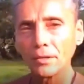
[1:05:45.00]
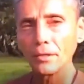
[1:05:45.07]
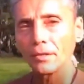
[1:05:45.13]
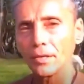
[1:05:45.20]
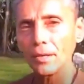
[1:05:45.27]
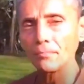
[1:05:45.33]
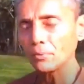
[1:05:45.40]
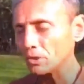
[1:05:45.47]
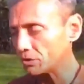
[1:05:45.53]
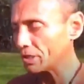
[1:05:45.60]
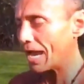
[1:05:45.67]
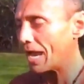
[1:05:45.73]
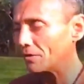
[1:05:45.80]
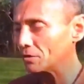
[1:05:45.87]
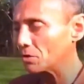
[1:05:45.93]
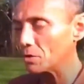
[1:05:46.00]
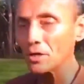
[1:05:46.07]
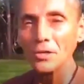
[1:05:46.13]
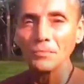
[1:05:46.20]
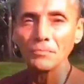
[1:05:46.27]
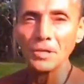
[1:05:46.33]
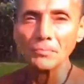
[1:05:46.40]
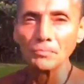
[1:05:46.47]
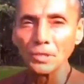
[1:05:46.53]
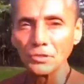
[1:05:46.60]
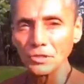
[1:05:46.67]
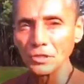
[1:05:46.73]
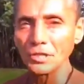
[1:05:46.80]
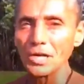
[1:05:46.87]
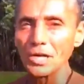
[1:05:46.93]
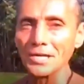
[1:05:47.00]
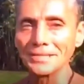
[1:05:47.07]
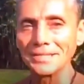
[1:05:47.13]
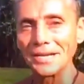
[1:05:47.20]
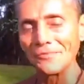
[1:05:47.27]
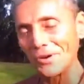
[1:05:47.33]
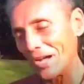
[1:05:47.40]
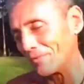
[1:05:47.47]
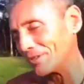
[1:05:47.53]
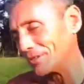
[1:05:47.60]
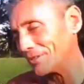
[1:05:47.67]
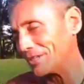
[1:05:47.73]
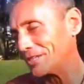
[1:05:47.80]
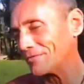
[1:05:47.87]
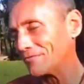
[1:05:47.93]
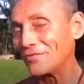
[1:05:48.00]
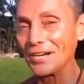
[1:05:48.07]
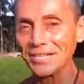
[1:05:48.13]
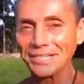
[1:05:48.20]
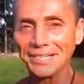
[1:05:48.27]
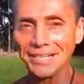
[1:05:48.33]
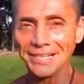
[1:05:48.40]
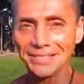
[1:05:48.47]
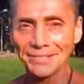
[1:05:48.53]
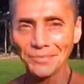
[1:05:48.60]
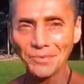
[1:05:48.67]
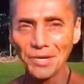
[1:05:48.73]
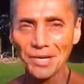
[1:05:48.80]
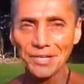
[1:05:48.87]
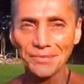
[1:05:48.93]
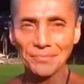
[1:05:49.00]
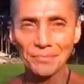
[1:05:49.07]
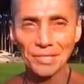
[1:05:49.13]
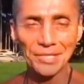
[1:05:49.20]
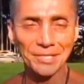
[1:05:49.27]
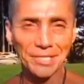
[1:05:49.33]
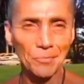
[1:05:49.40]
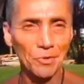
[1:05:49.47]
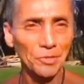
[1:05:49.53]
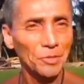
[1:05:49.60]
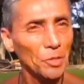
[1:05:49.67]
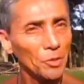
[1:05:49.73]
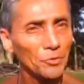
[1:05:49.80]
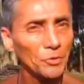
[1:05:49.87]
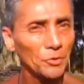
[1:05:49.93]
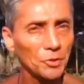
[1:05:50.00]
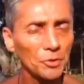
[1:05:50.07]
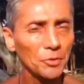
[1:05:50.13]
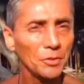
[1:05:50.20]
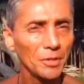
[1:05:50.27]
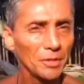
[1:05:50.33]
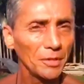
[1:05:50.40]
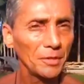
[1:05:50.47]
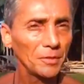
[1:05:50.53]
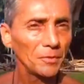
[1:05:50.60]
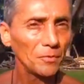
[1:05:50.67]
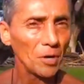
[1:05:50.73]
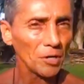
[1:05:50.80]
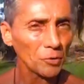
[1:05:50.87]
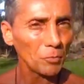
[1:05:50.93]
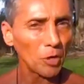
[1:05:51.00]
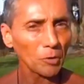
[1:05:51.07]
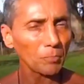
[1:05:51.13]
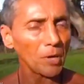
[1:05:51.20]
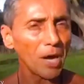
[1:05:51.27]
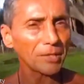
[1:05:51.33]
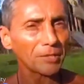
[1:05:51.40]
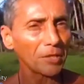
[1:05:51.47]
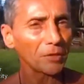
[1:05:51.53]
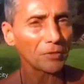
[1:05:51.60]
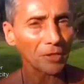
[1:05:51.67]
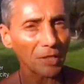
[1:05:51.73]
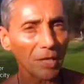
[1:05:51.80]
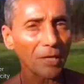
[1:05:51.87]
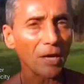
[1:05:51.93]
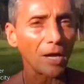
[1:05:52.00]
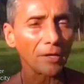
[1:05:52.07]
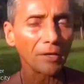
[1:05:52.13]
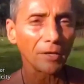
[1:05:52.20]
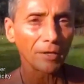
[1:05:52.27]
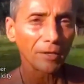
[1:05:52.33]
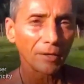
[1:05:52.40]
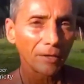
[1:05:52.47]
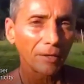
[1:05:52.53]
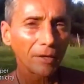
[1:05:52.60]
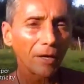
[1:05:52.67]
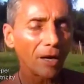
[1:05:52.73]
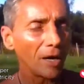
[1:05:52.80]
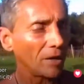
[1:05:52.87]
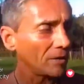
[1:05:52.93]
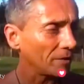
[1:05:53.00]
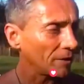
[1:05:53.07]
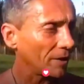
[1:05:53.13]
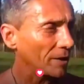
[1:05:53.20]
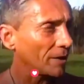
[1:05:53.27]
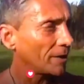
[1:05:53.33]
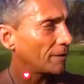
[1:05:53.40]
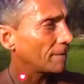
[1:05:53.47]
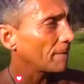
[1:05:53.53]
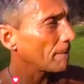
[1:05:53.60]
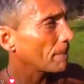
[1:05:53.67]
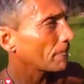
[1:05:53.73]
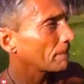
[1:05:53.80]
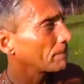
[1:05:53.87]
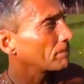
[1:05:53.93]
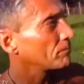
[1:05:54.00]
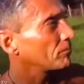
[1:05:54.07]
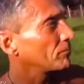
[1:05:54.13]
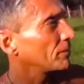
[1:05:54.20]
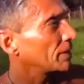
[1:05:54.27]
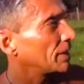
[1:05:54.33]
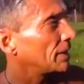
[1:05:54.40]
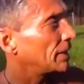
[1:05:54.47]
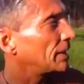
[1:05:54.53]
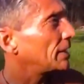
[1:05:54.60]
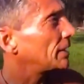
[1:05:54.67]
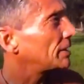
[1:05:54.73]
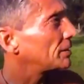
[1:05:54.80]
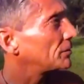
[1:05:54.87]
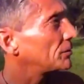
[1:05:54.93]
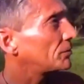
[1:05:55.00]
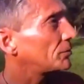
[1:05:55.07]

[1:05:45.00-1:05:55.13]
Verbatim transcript: and put down your, I'm going to put your guns down. Why would you need to fight, guys? What? Because someone told you to? Watch Mark Passio's again on, on uh, uh